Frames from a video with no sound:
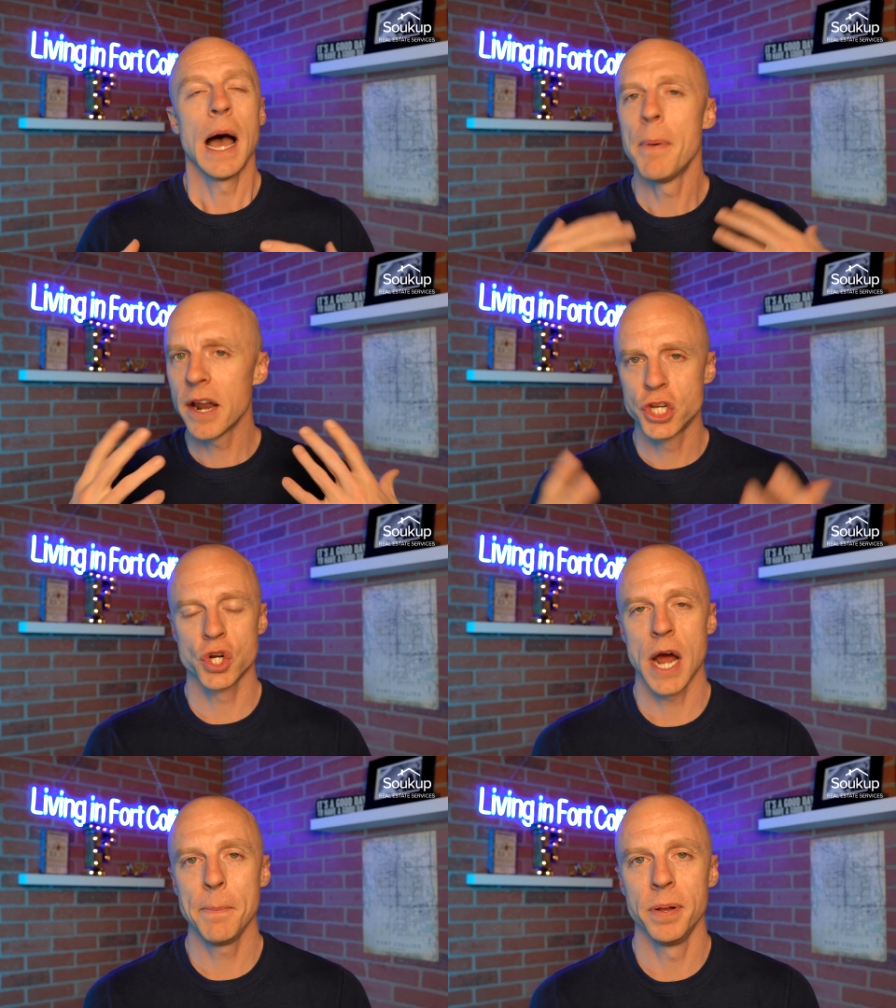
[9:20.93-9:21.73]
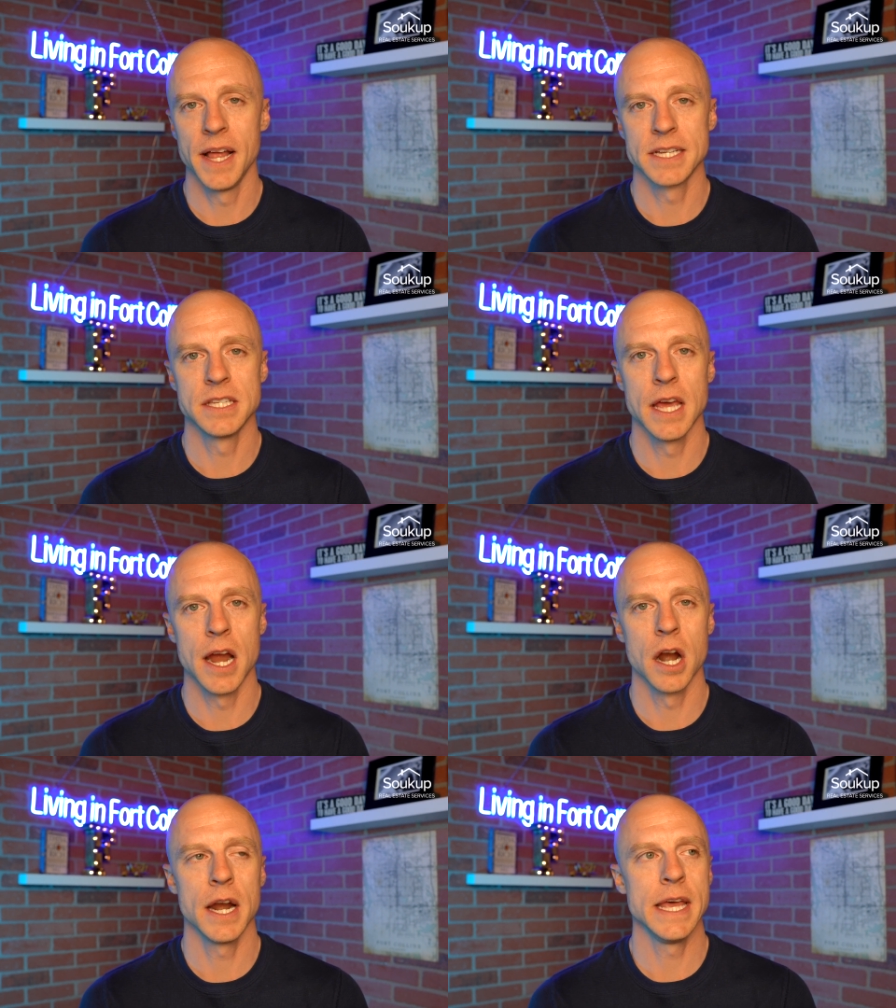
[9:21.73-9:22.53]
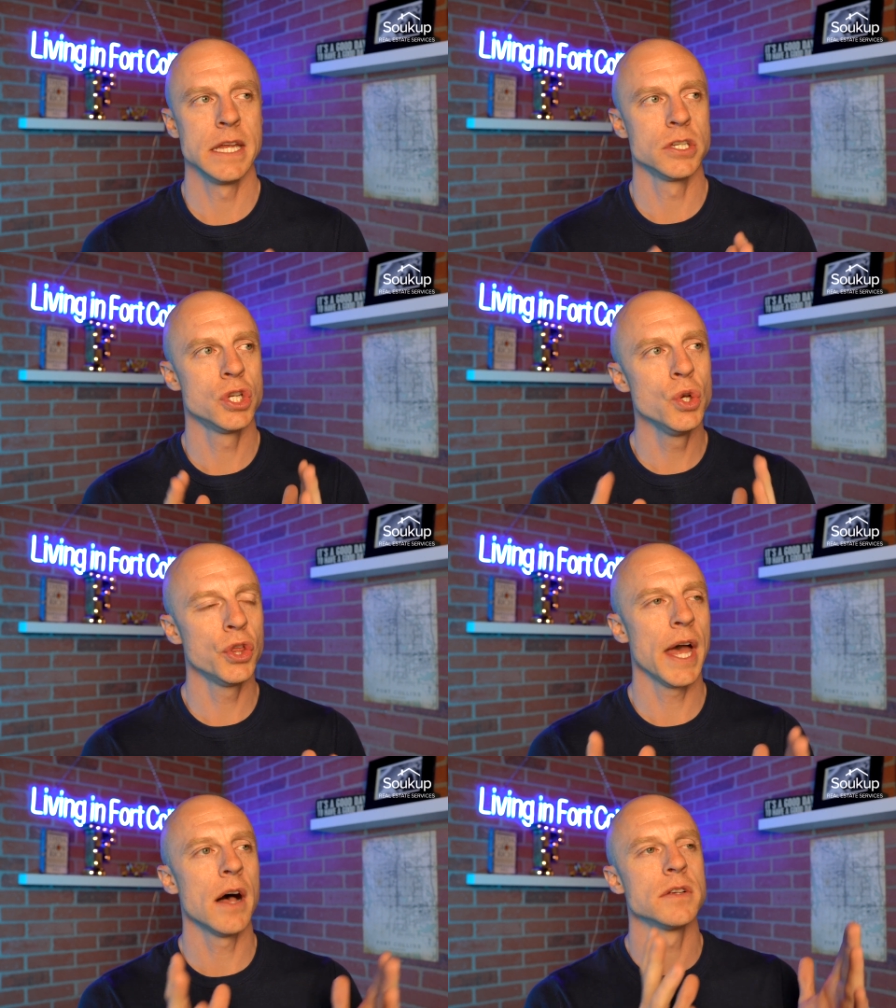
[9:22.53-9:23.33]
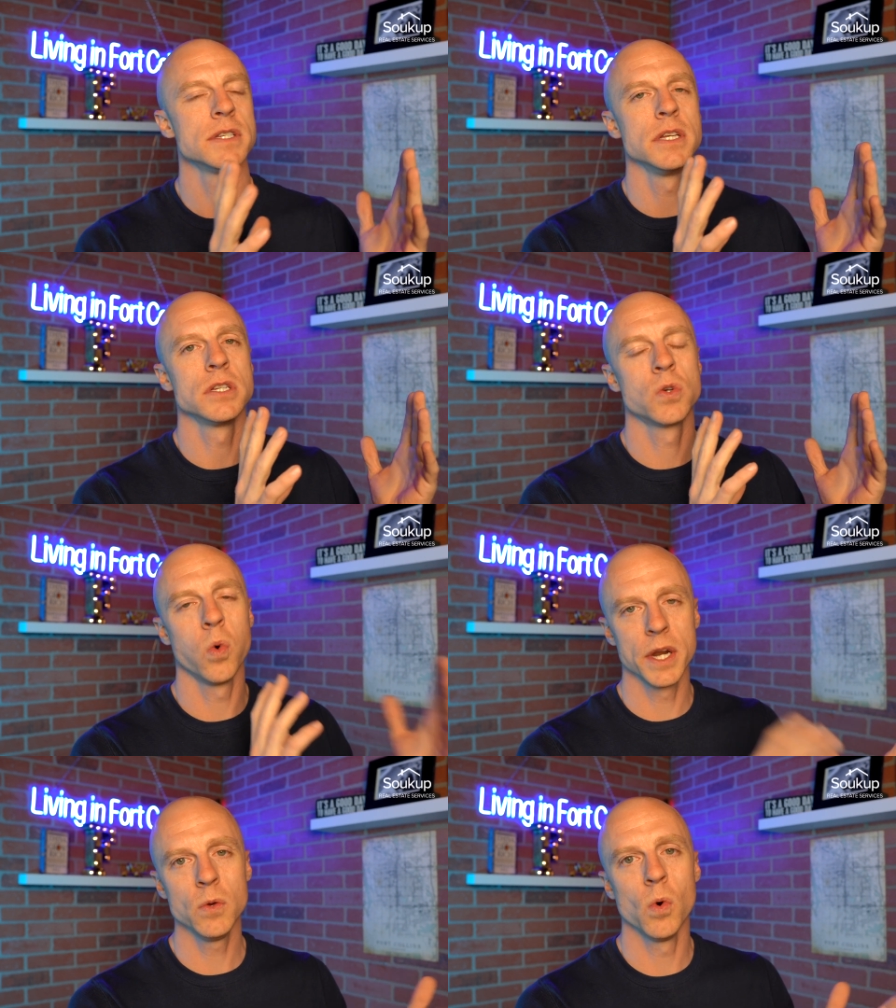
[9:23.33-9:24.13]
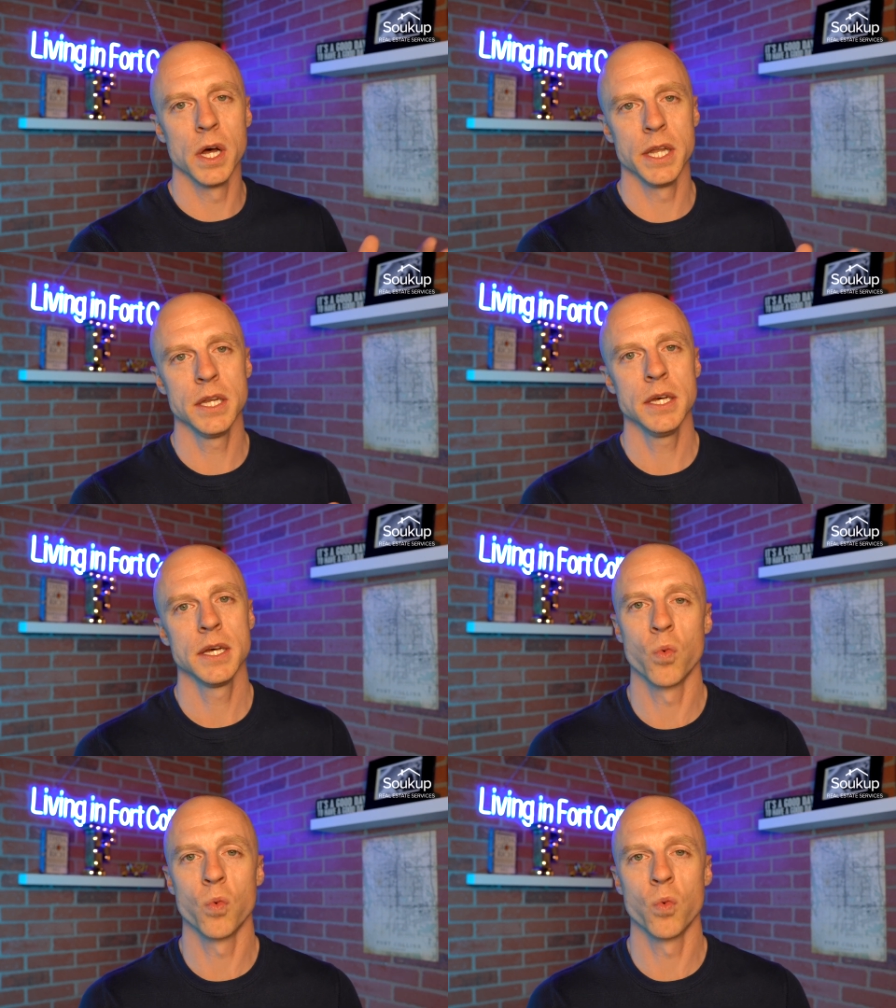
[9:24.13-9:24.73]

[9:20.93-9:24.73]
I bought a triplex there in two thousand twenty-one,